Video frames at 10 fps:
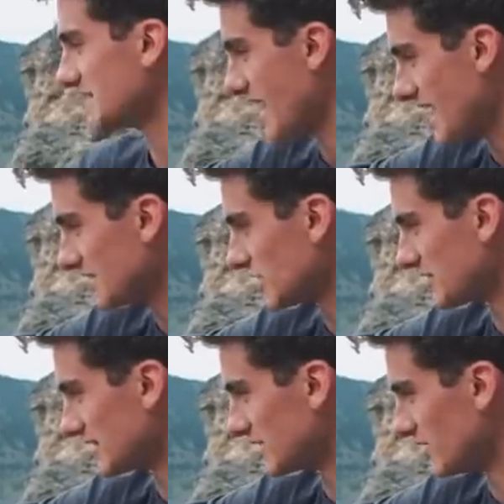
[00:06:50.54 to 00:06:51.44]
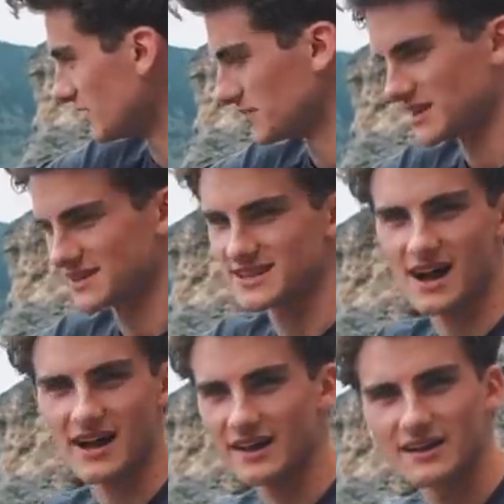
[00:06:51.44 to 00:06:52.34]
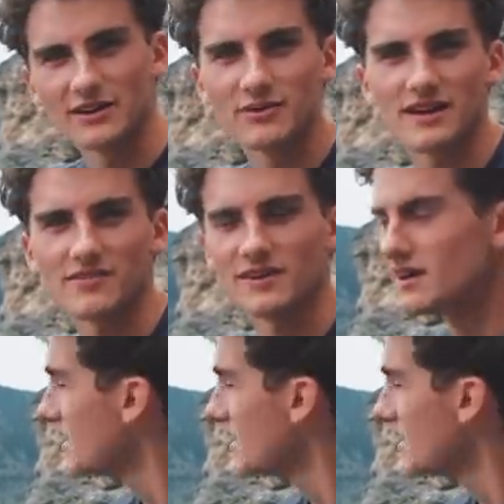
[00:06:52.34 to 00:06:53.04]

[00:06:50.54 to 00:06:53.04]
hand on the little tie or whatever.